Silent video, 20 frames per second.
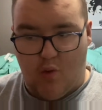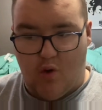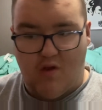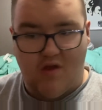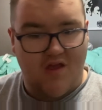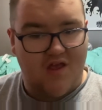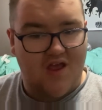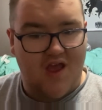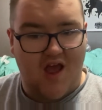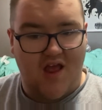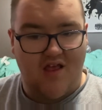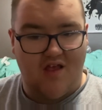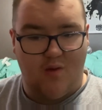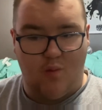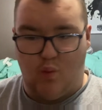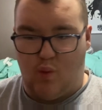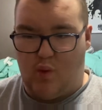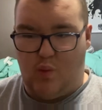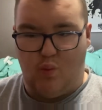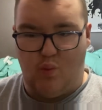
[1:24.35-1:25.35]
And this guy's
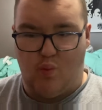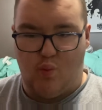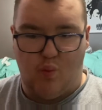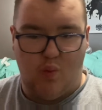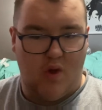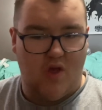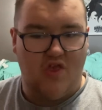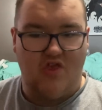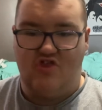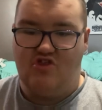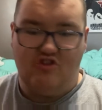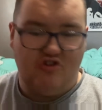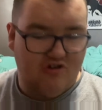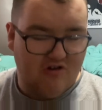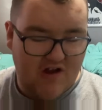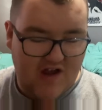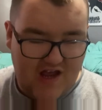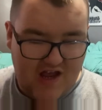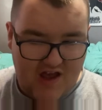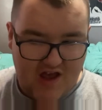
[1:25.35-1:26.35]
wait, what,
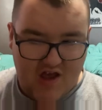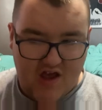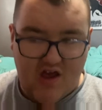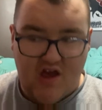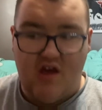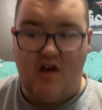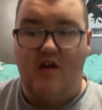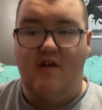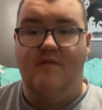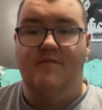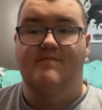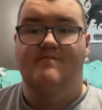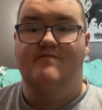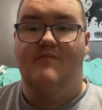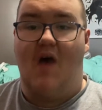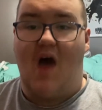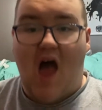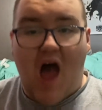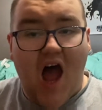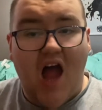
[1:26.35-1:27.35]
30?
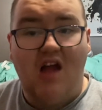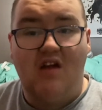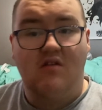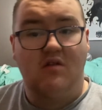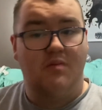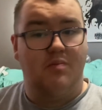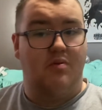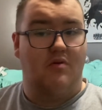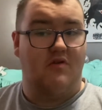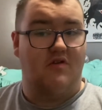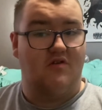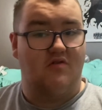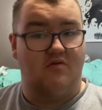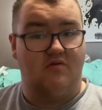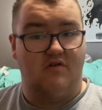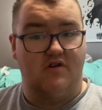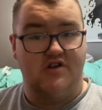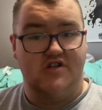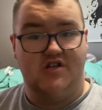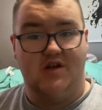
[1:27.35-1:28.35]
I don't support this
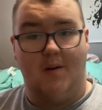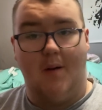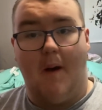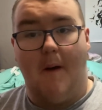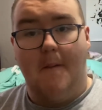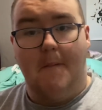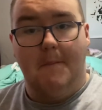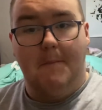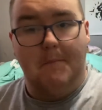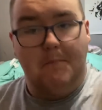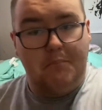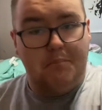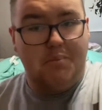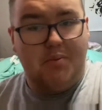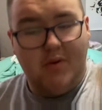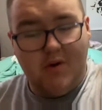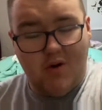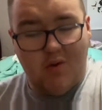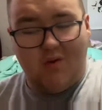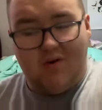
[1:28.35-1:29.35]
relationship.
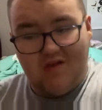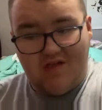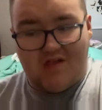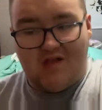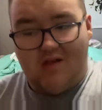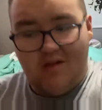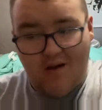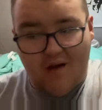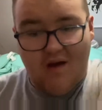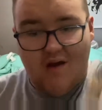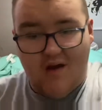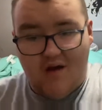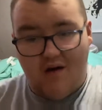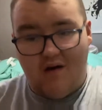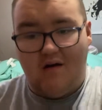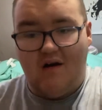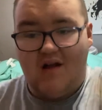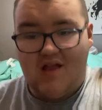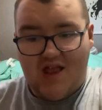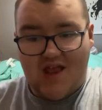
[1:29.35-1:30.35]
But
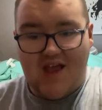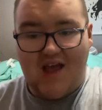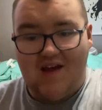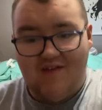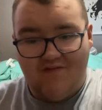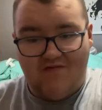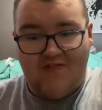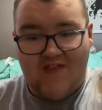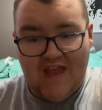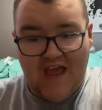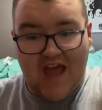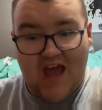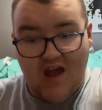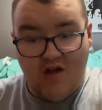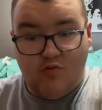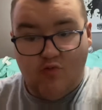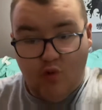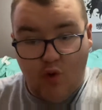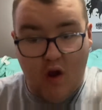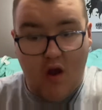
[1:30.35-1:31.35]
let's give Thea
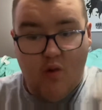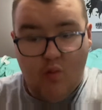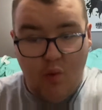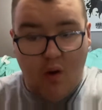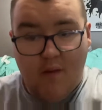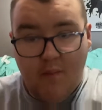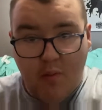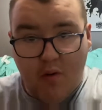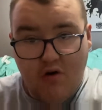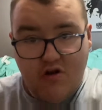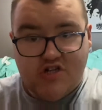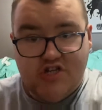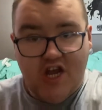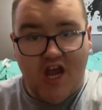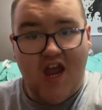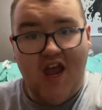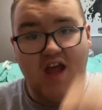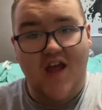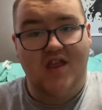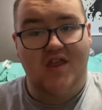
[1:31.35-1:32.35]
and Roy one more
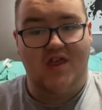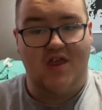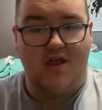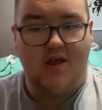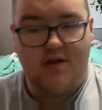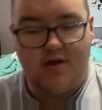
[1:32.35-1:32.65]
chance.